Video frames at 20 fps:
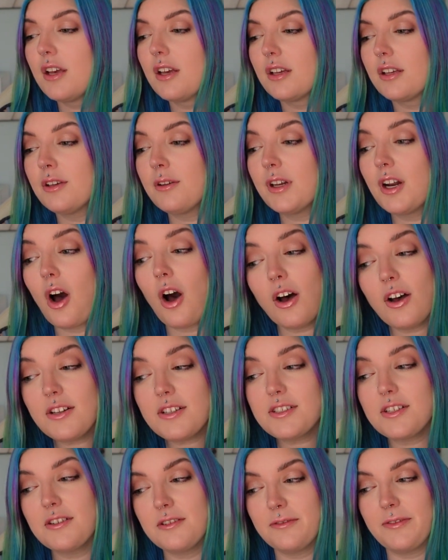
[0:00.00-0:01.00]
You can
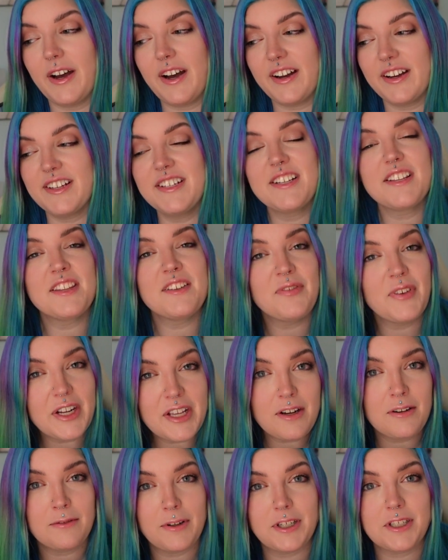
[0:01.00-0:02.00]
also find the
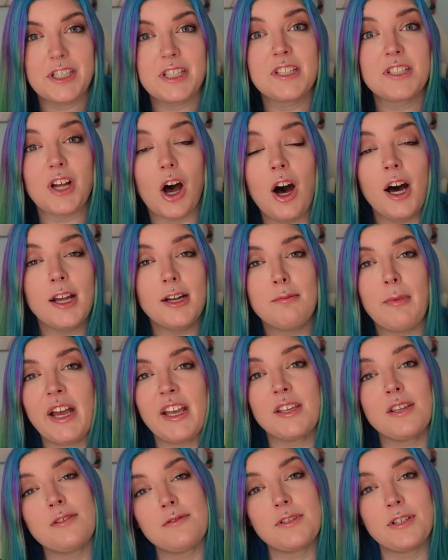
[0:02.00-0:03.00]
video versions on my
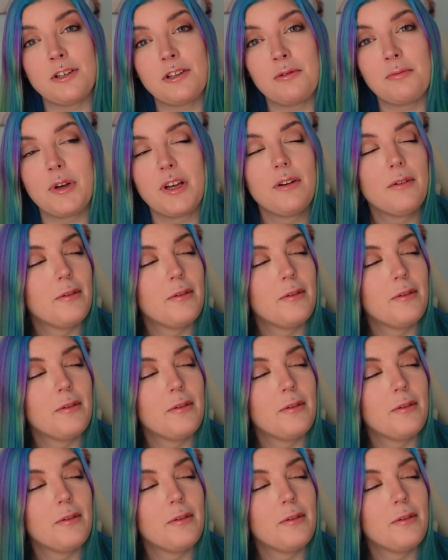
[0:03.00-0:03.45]
YouTube.